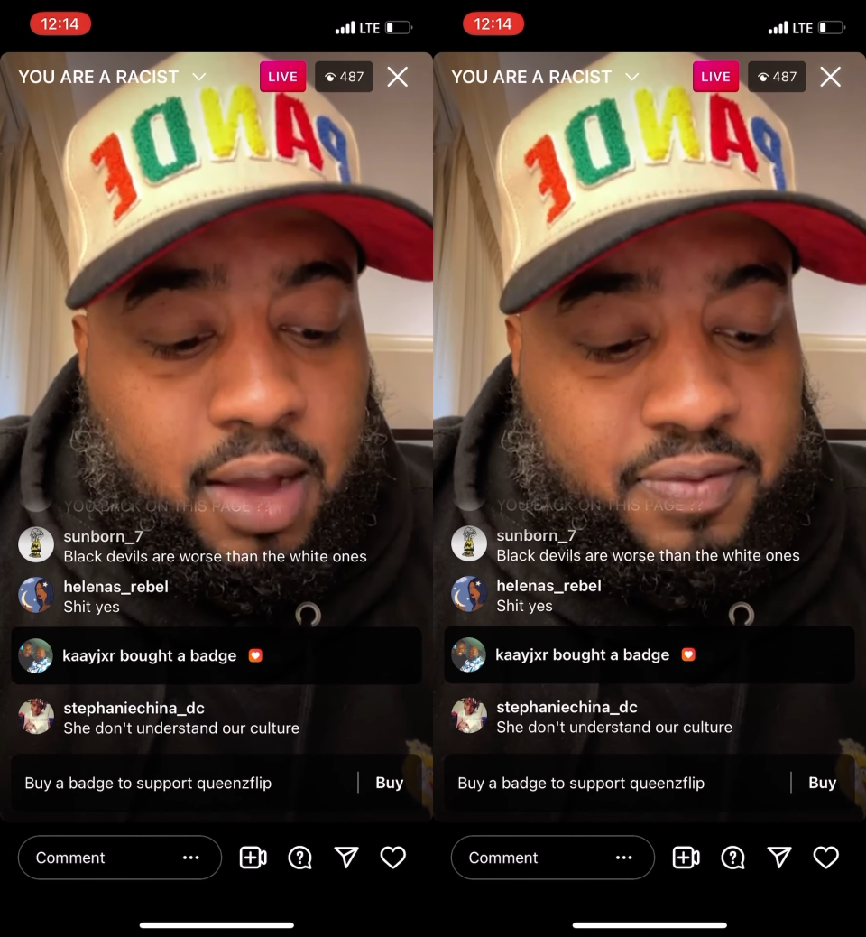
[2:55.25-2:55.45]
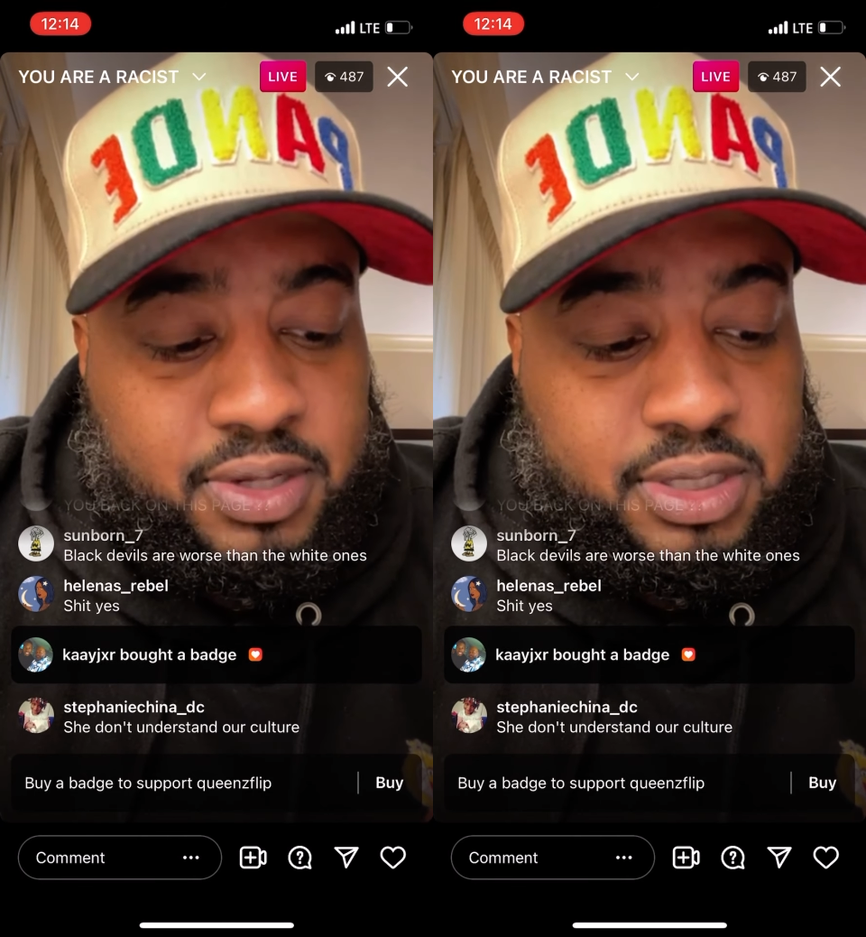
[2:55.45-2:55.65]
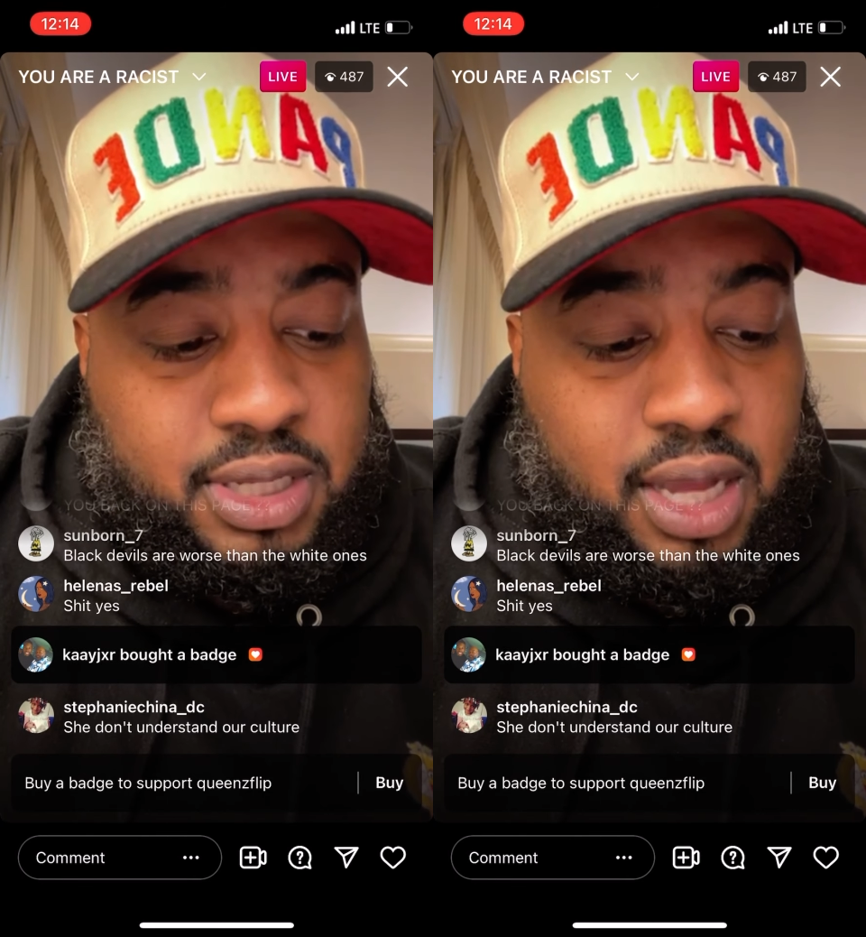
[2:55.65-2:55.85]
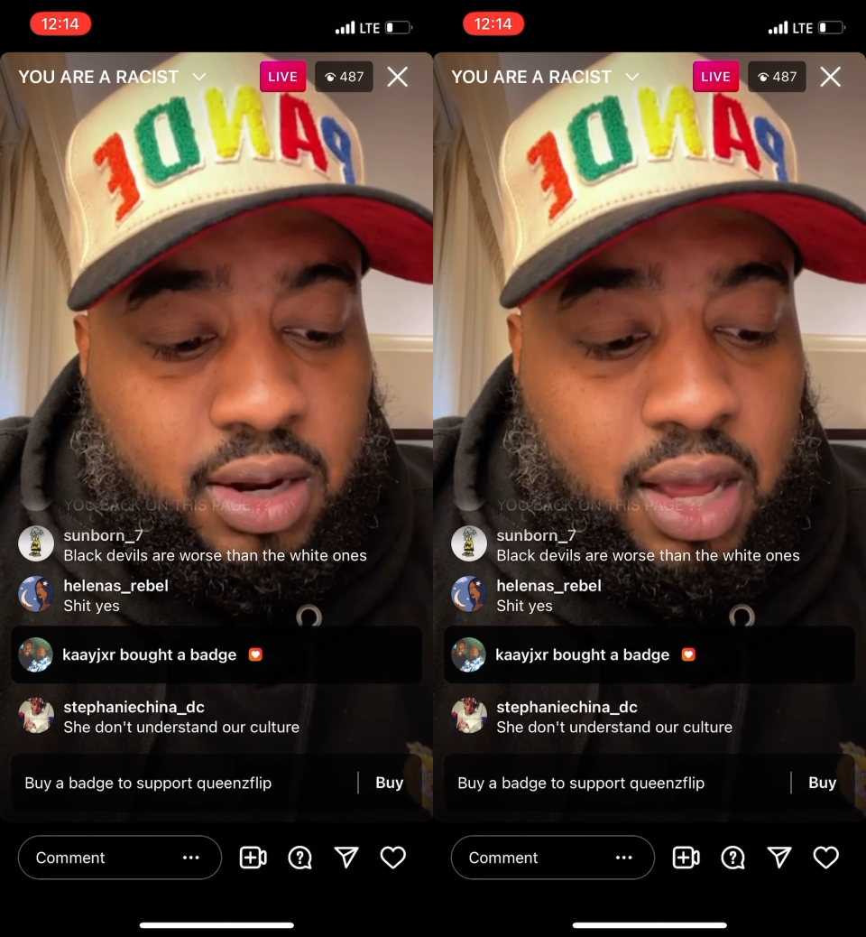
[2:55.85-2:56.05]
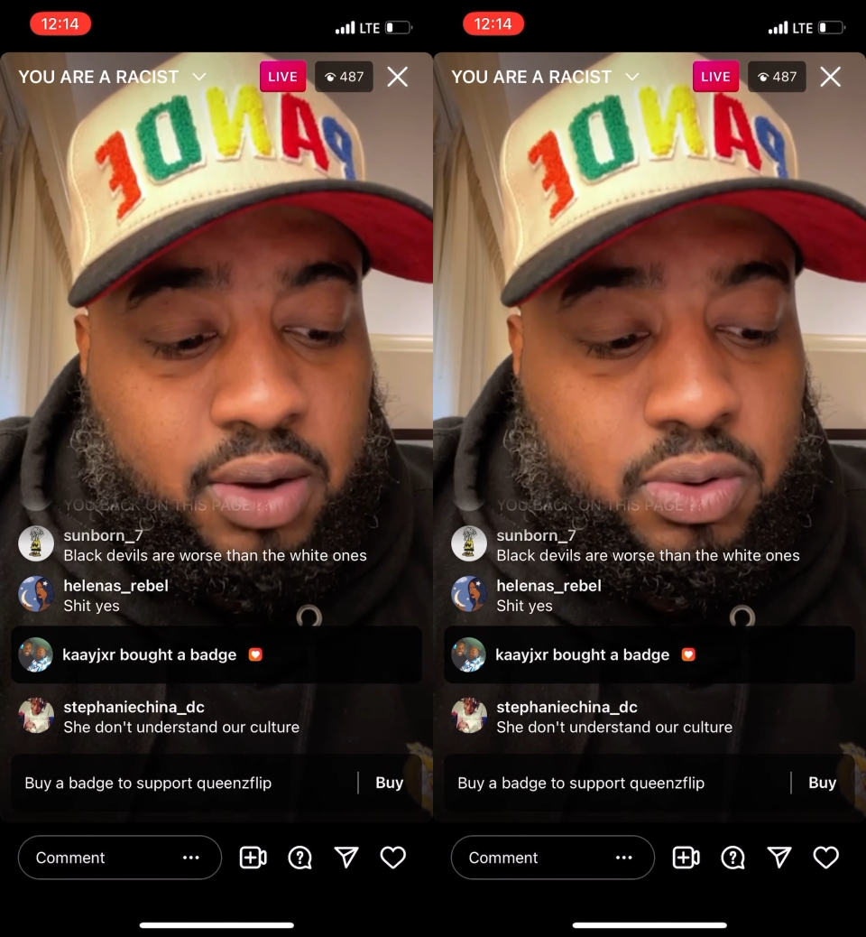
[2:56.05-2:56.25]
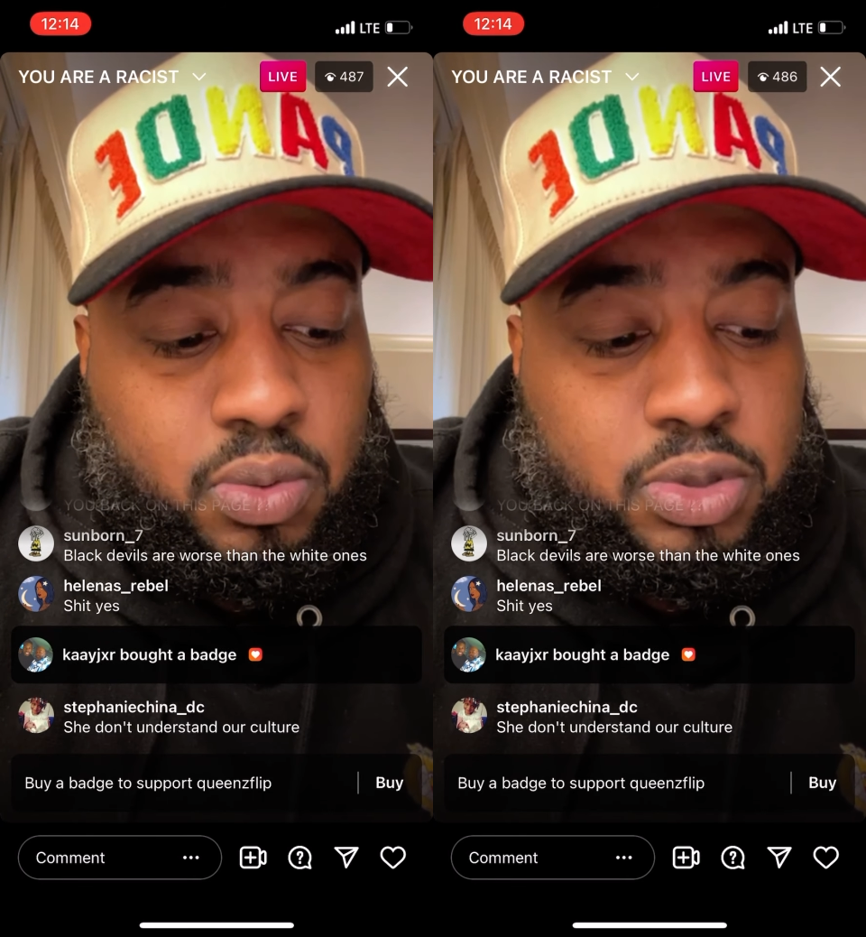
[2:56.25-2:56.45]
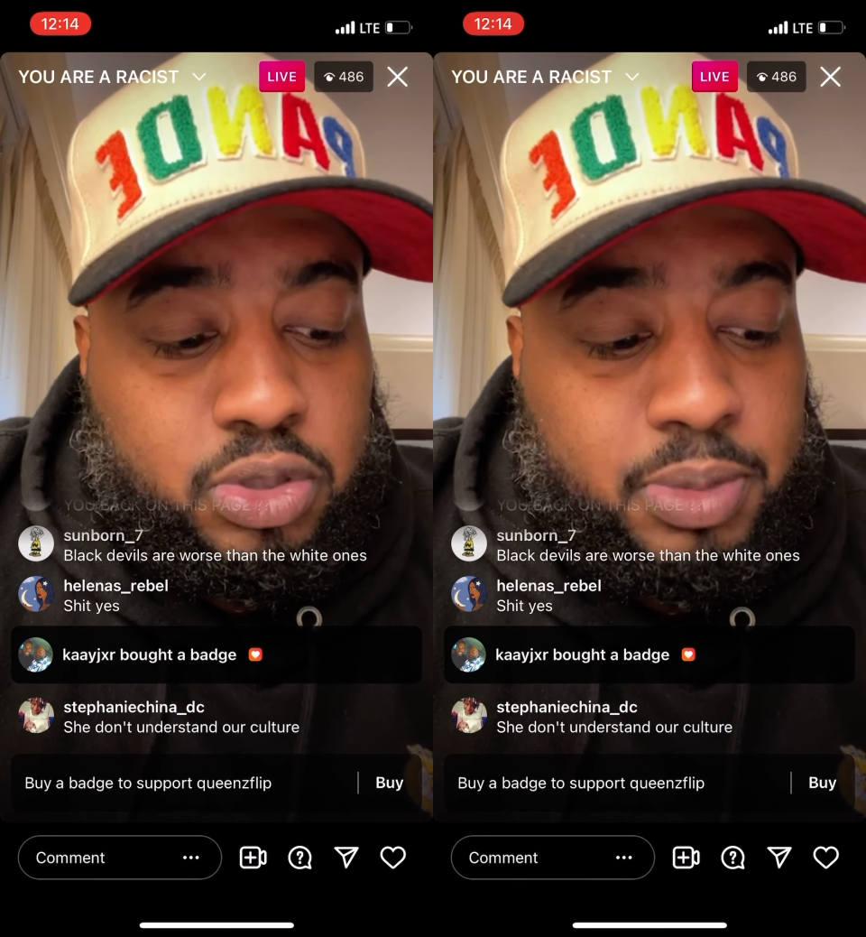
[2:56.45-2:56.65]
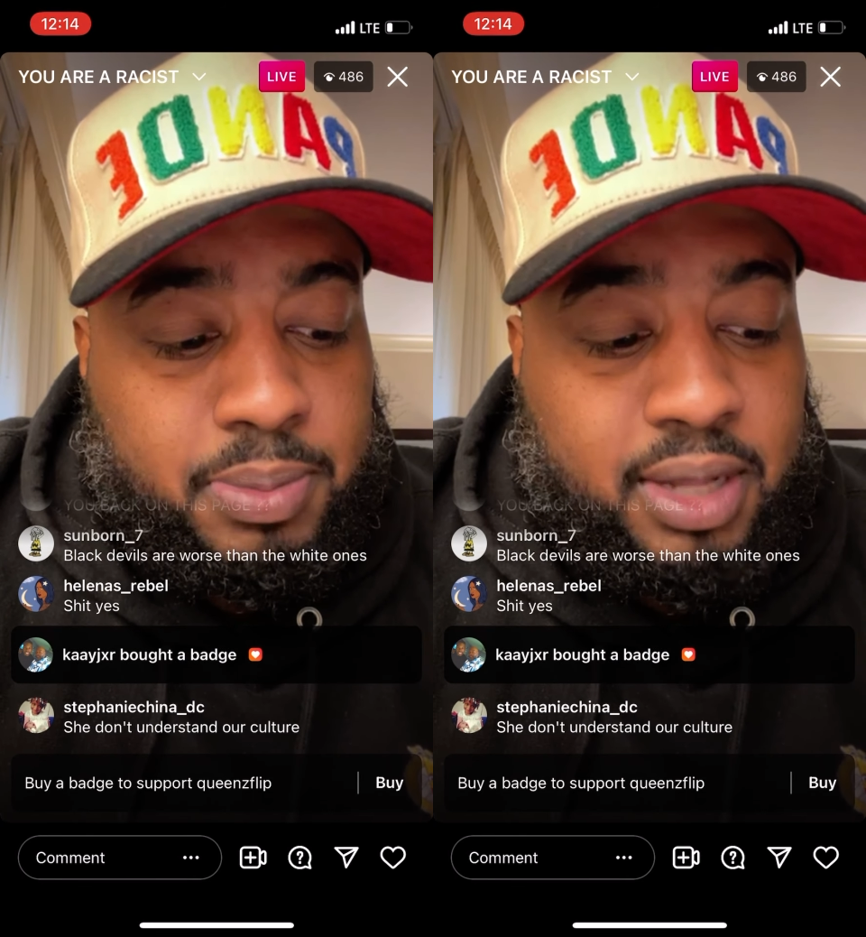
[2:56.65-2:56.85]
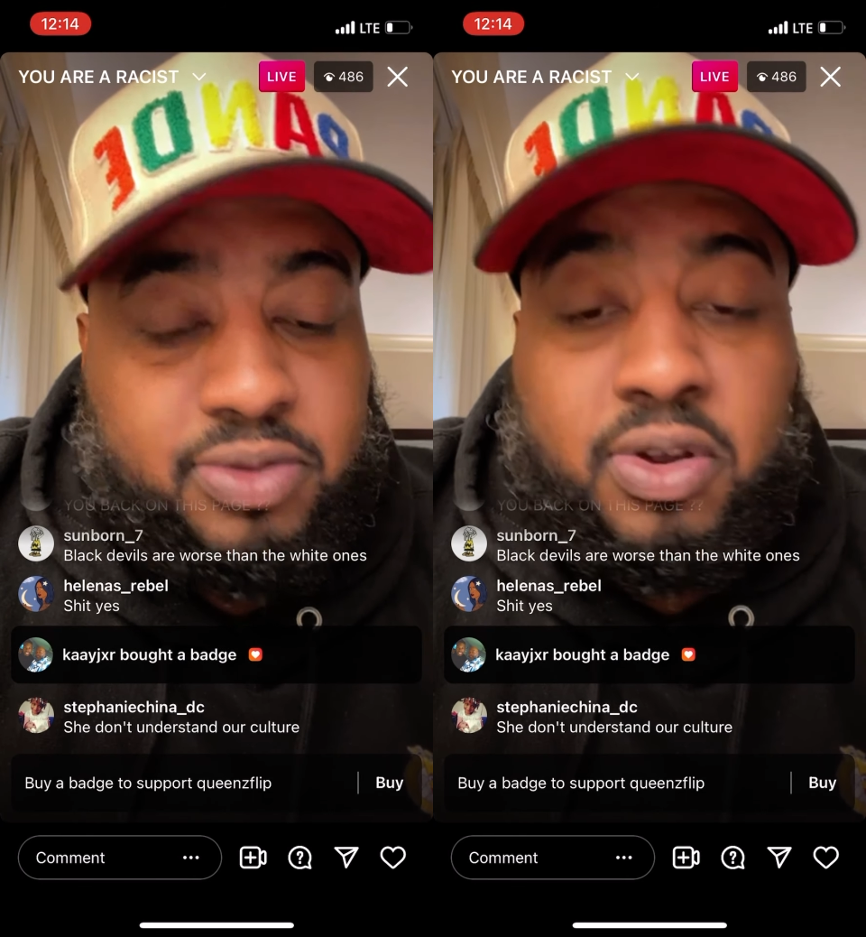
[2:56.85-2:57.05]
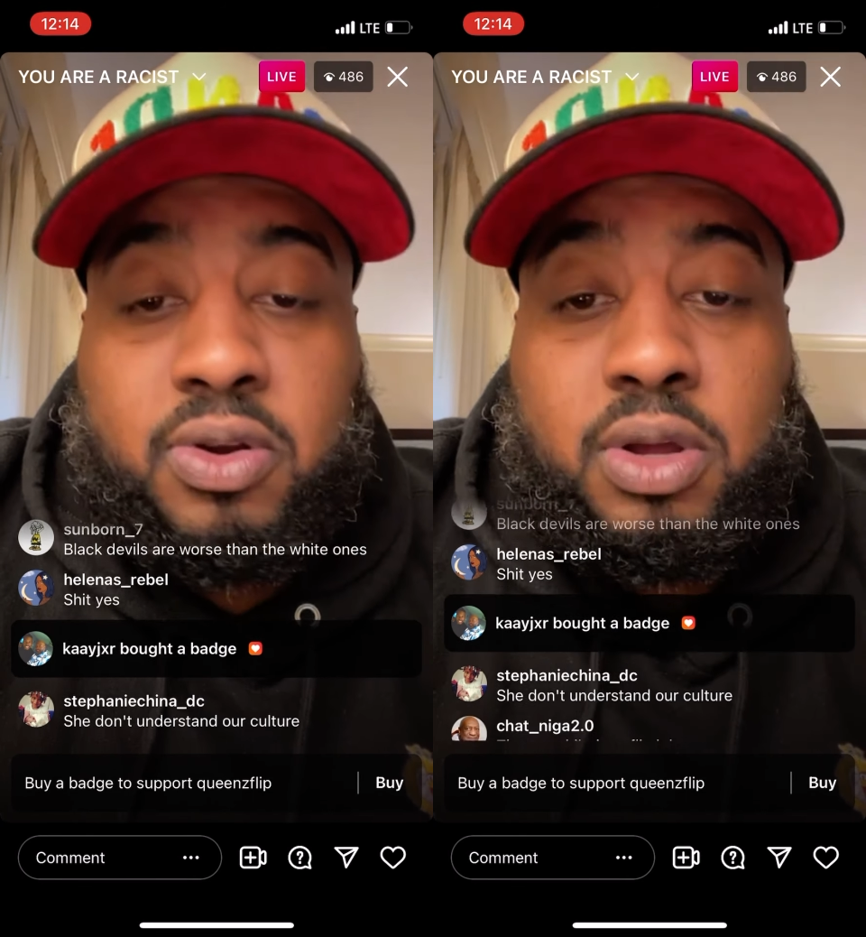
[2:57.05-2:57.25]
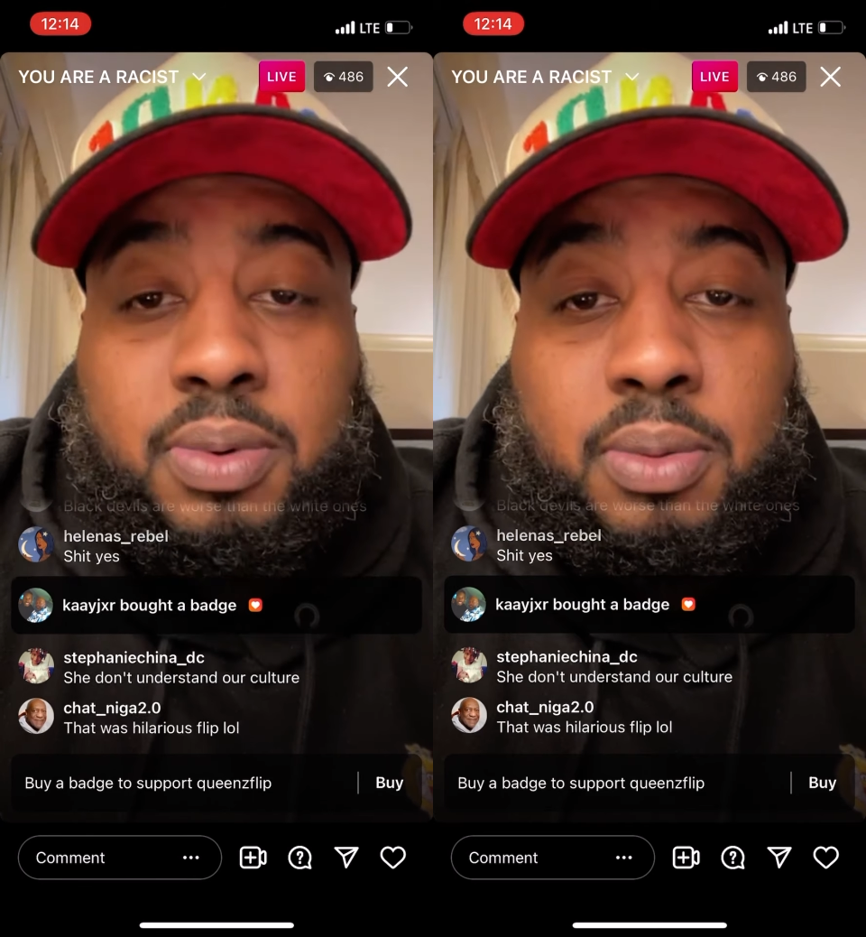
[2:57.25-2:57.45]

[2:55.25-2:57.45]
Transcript: obviously, I, I don't know what you mean by turn up,